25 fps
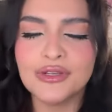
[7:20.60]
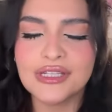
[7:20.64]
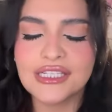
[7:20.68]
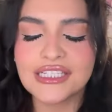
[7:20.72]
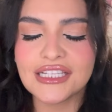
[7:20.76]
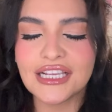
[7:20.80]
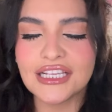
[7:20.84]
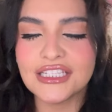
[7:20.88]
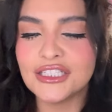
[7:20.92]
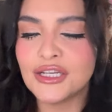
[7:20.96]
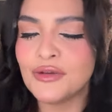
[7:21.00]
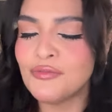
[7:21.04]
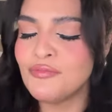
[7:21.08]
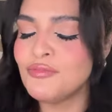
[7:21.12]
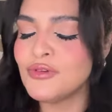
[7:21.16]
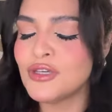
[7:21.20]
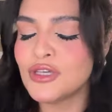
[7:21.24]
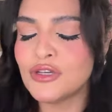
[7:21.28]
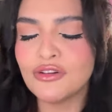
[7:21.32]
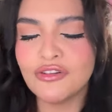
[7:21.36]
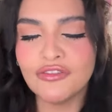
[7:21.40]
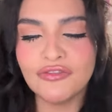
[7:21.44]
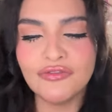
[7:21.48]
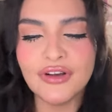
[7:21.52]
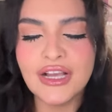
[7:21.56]
such a
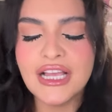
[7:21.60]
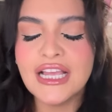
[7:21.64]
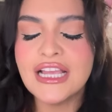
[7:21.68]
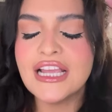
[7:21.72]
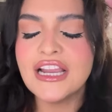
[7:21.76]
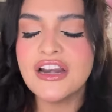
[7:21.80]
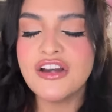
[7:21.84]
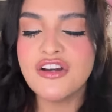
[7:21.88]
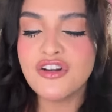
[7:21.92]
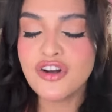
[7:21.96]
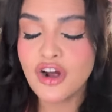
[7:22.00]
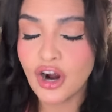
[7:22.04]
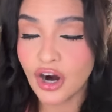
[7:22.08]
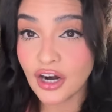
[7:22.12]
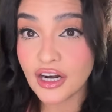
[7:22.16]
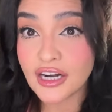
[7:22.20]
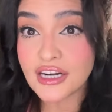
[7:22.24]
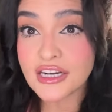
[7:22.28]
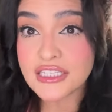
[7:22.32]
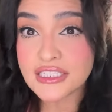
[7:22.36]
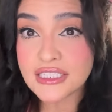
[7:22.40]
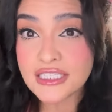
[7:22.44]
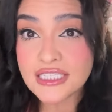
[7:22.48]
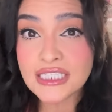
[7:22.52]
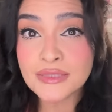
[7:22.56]
beautiful,
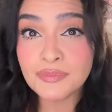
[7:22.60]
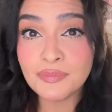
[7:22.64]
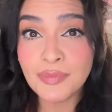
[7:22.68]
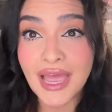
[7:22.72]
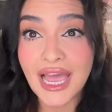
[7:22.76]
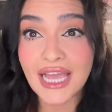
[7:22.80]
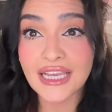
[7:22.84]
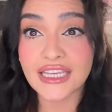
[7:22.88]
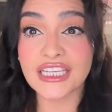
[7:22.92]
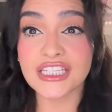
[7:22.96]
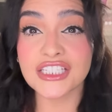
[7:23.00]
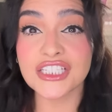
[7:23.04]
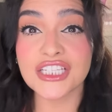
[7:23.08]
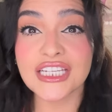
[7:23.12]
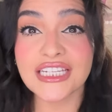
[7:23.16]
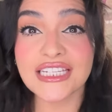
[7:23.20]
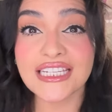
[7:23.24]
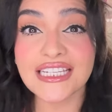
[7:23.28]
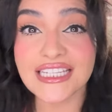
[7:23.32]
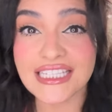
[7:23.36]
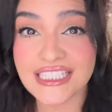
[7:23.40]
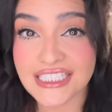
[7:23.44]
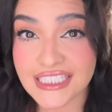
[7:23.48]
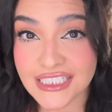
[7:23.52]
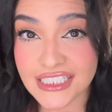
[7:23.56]
NARS's packaging
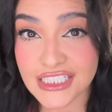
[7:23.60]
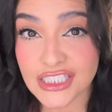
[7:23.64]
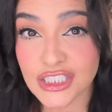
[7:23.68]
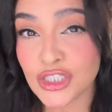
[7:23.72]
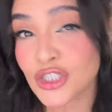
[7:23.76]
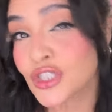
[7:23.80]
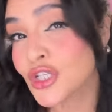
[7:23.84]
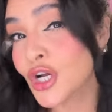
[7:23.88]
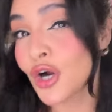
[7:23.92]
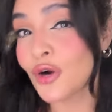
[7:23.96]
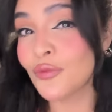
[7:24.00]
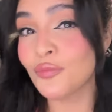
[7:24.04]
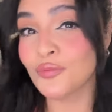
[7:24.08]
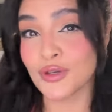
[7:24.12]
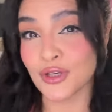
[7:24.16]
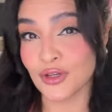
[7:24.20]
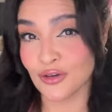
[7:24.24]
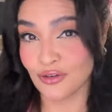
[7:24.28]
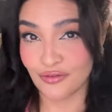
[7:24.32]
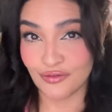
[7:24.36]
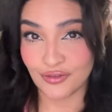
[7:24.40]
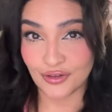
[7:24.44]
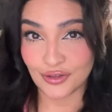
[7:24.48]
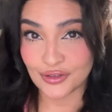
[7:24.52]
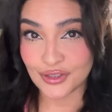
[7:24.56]
is so
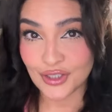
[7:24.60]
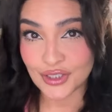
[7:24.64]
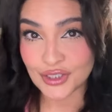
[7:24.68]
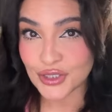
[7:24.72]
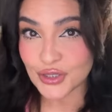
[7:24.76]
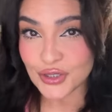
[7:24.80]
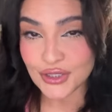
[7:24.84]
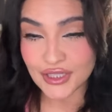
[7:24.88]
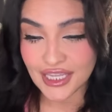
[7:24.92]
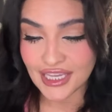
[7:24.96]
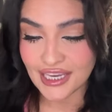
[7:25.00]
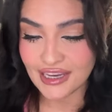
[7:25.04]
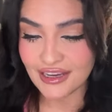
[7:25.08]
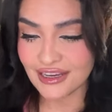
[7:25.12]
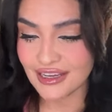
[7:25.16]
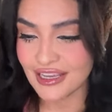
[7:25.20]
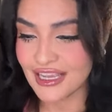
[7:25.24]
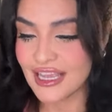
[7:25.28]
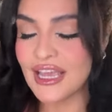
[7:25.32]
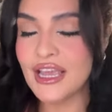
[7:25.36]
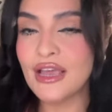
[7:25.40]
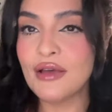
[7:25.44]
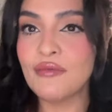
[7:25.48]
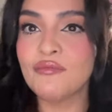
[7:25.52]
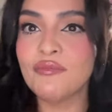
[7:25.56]
beautiful, don't you think?
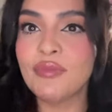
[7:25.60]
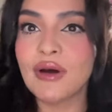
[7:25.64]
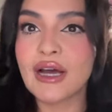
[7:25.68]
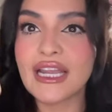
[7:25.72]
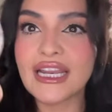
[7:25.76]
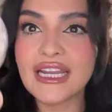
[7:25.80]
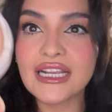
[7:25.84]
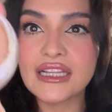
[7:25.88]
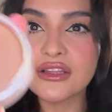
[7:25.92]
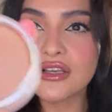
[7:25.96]
But it